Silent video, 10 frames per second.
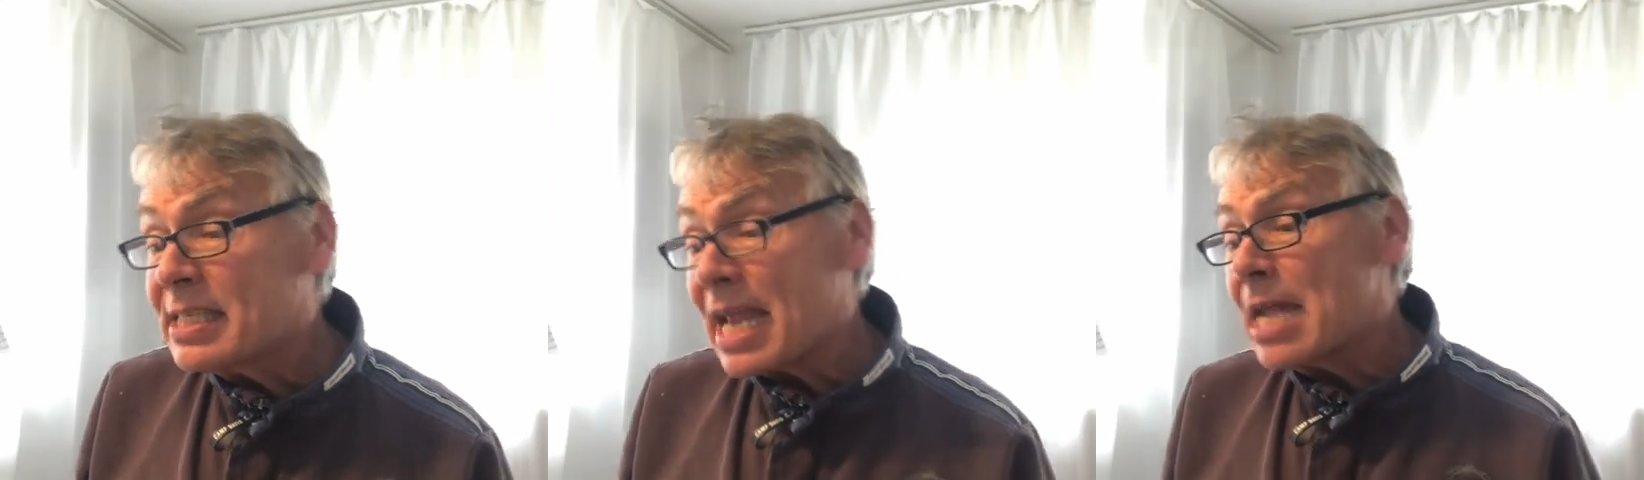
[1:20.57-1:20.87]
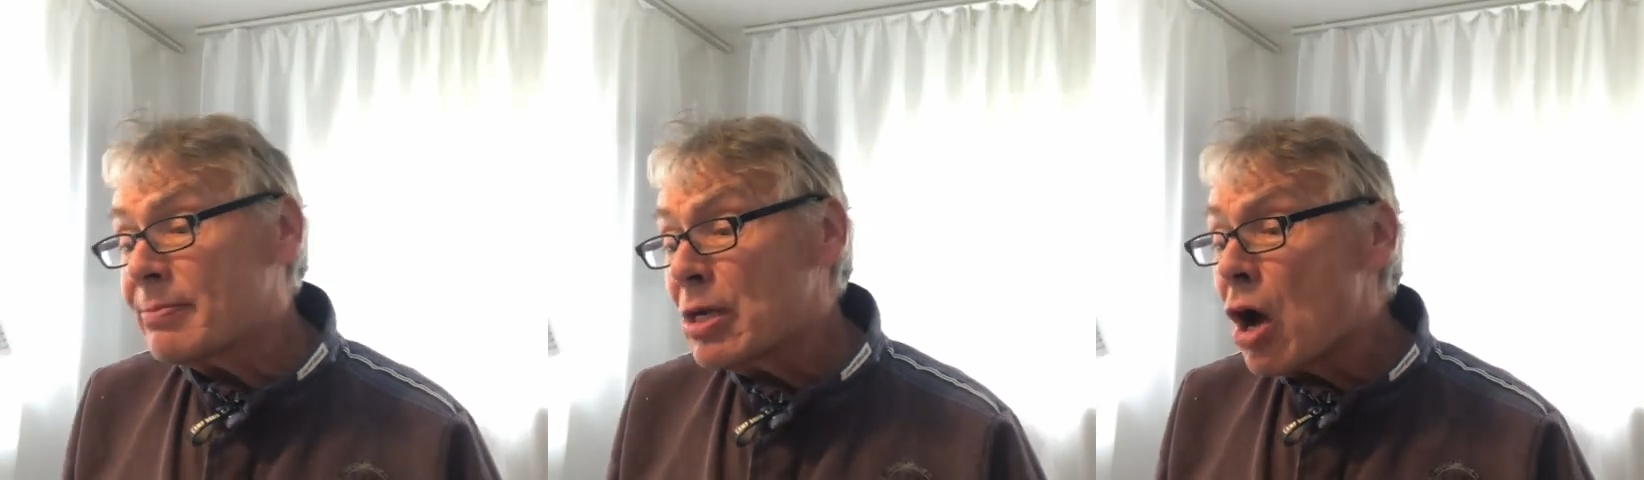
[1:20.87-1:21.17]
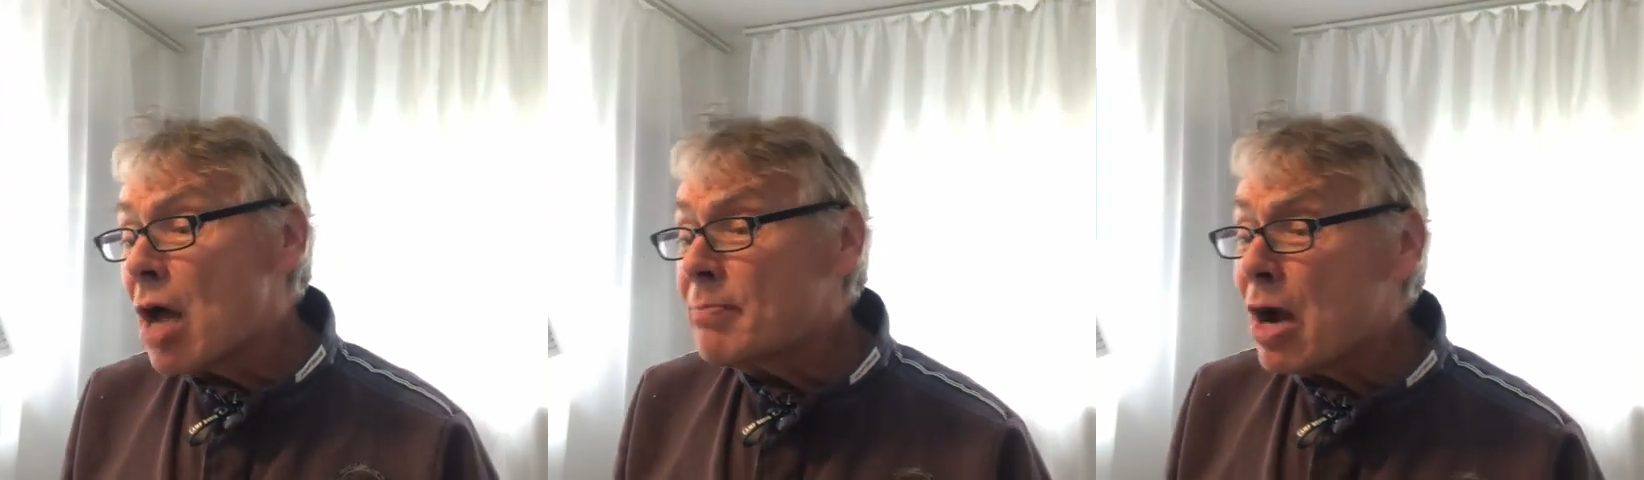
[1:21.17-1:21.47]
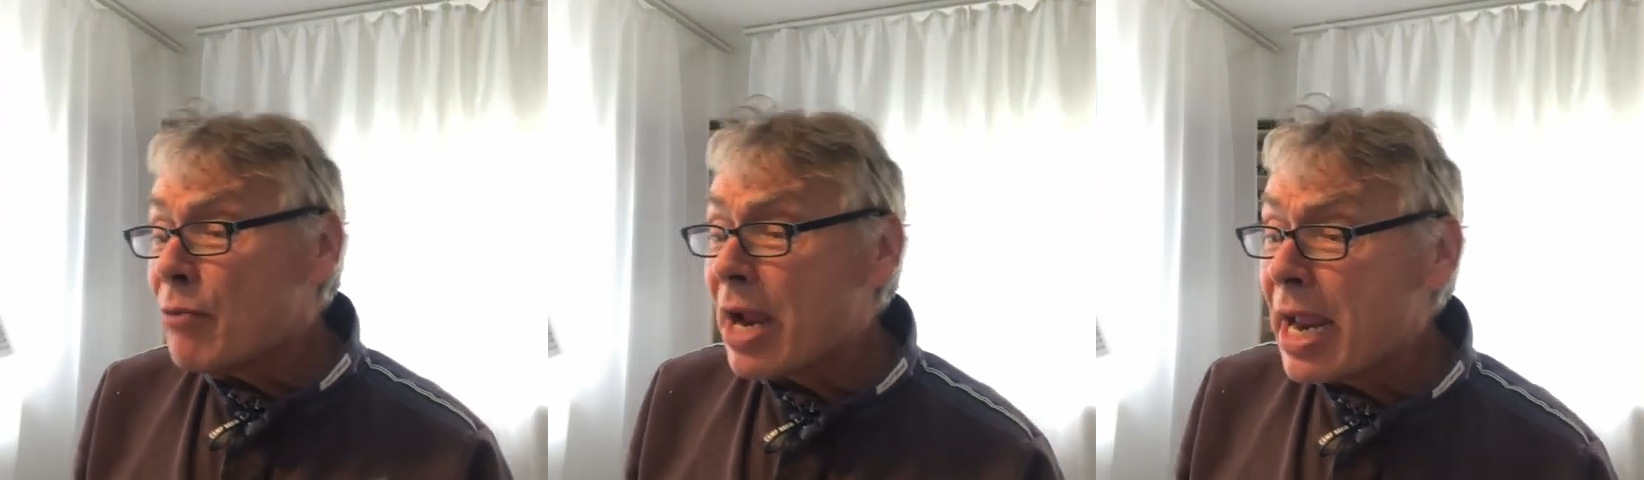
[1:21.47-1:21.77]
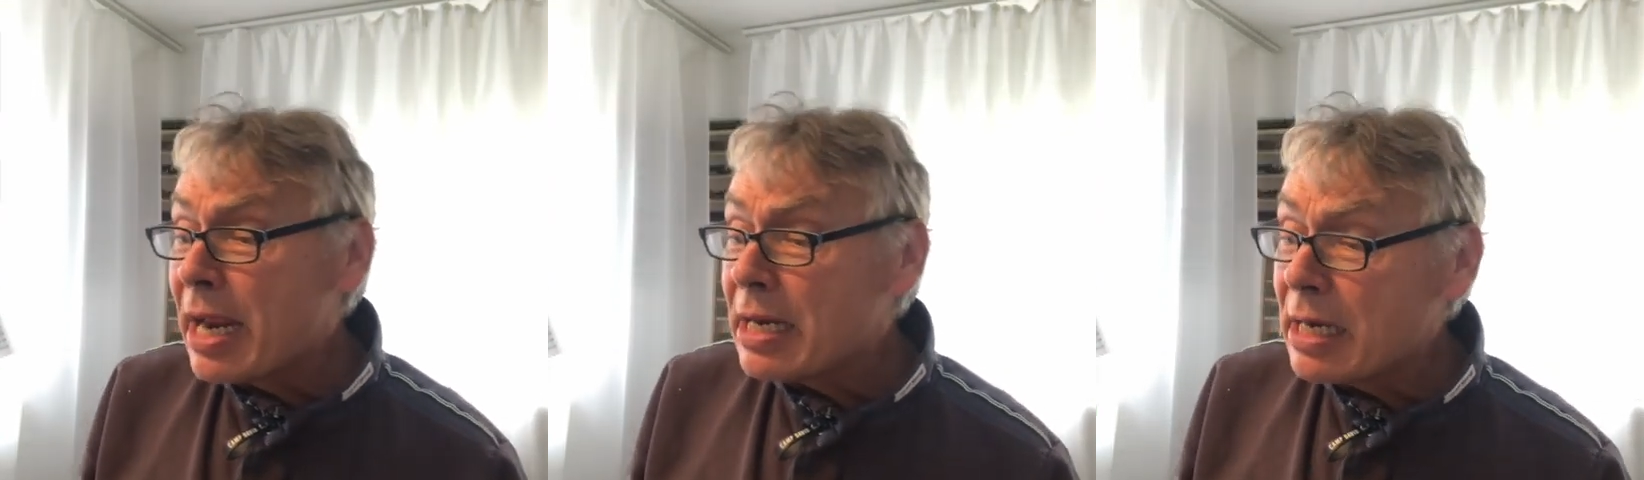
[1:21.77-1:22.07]
Sends me on my
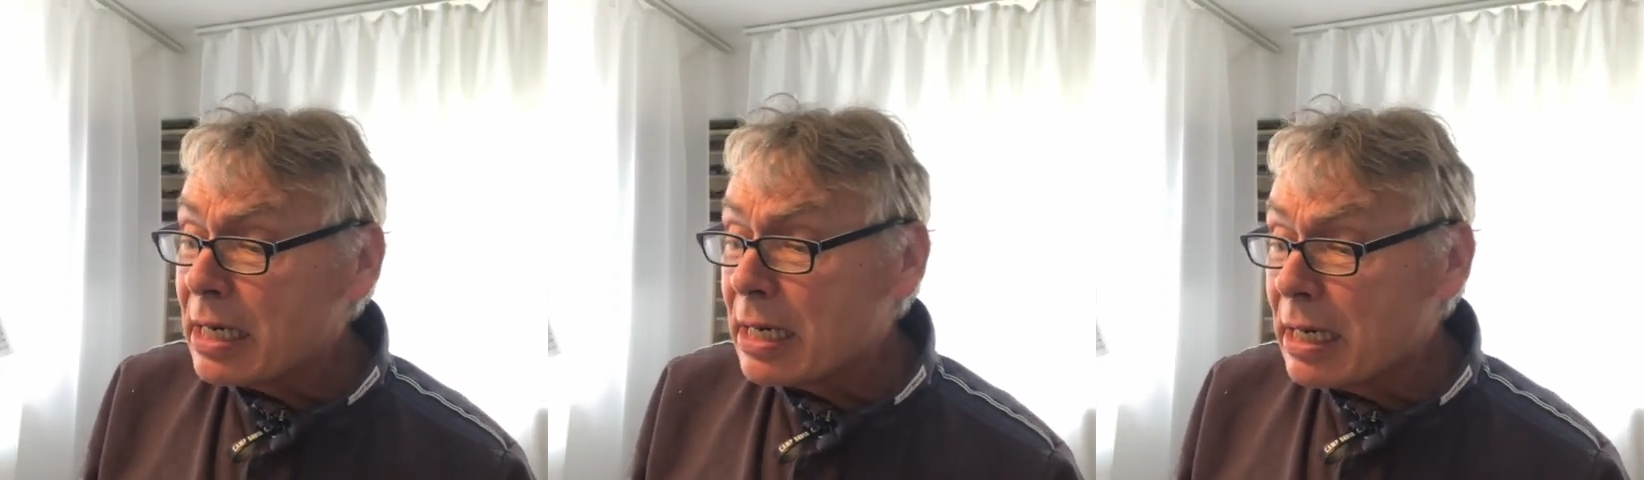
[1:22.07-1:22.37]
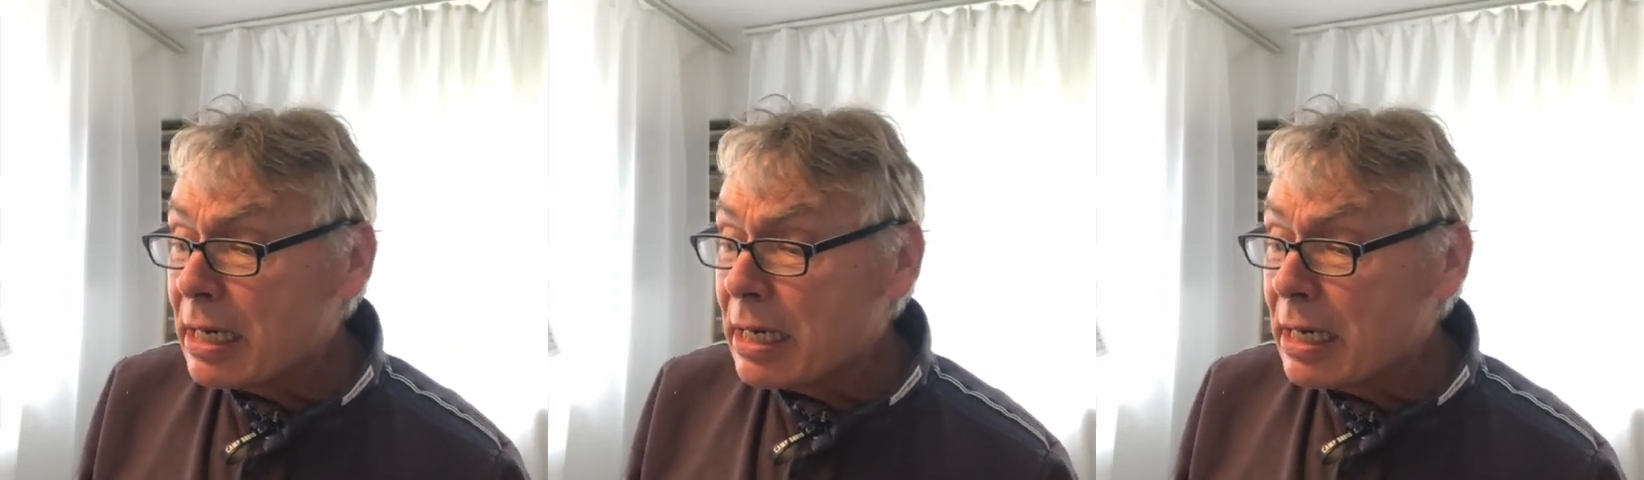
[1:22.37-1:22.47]
way.